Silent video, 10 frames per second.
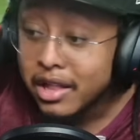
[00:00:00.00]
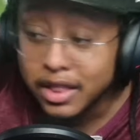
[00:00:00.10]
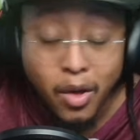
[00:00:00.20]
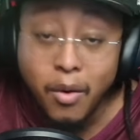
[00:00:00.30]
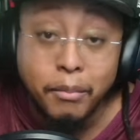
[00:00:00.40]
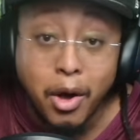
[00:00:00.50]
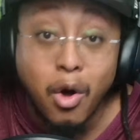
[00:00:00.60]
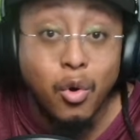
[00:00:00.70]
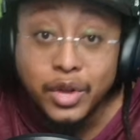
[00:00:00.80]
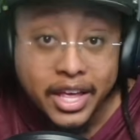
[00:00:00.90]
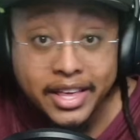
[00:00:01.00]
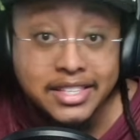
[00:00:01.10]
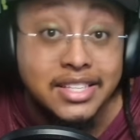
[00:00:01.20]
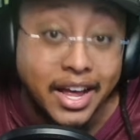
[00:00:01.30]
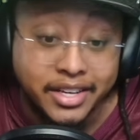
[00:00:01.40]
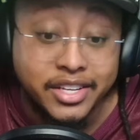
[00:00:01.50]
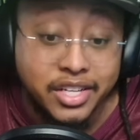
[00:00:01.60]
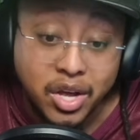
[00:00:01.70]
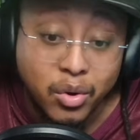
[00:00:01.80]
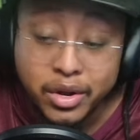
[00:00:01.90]
Lo and behold, he's not good
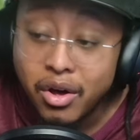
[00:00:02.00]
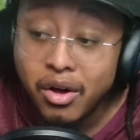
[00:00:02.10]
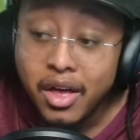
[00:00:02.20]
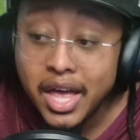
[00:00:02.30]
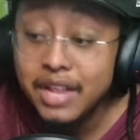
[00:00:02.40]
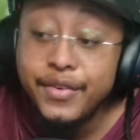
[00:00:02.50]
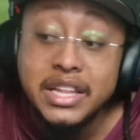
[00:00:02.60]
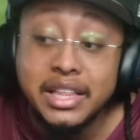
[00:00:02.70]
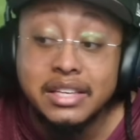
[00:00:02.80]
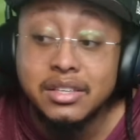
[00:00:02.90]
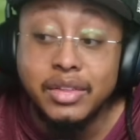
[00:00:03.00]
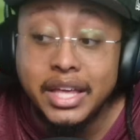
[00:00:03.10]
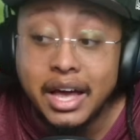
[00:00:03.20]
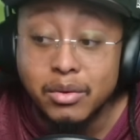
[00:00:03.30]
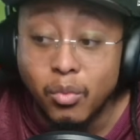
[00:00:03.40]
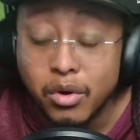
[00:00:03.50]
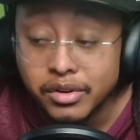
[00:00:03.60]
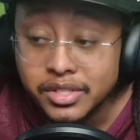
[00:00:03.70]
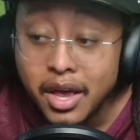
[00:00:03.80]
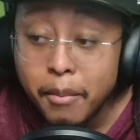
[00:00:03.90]
to go at all. And if anything, it's only gotten
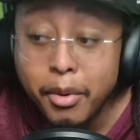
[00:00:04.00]
worse.